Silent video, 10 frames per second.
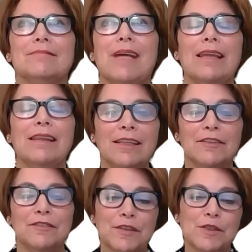I think
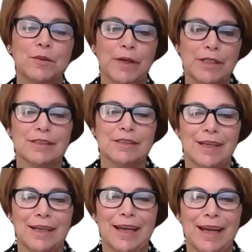the first question
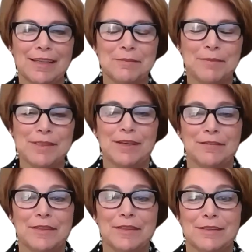I ask
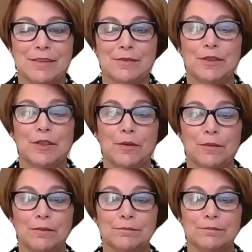myself is,
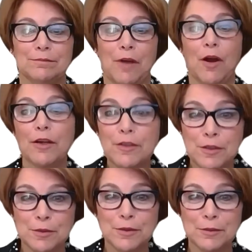are you
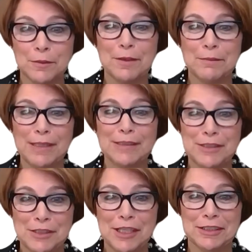sure you want to make
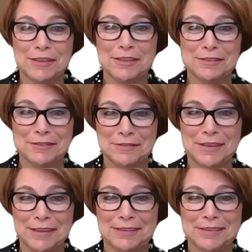this change,
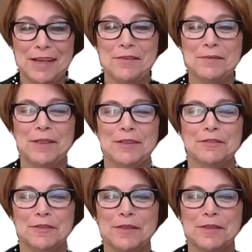right? That would be the
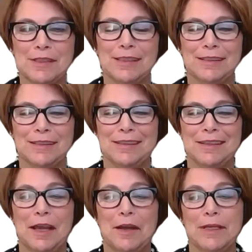first thing
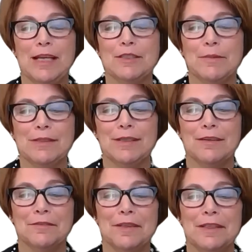I would ask
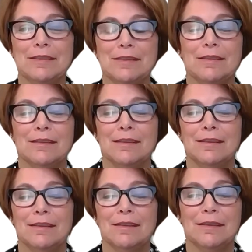myself is,
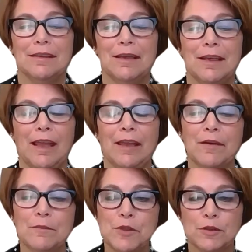if
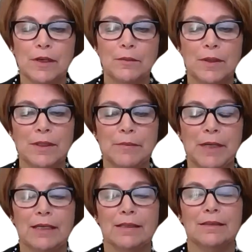I'm sure I want to
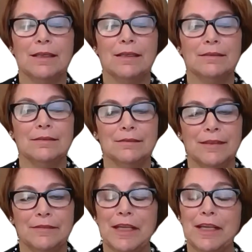make it, then
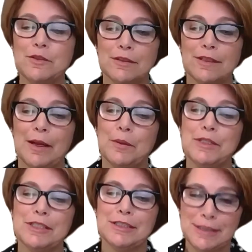if the answer to that
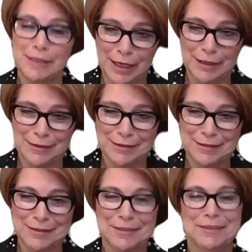question is yes,
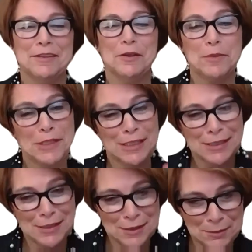you almost see it
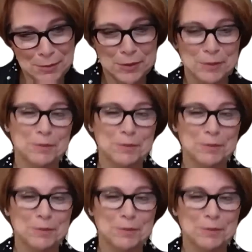as a computer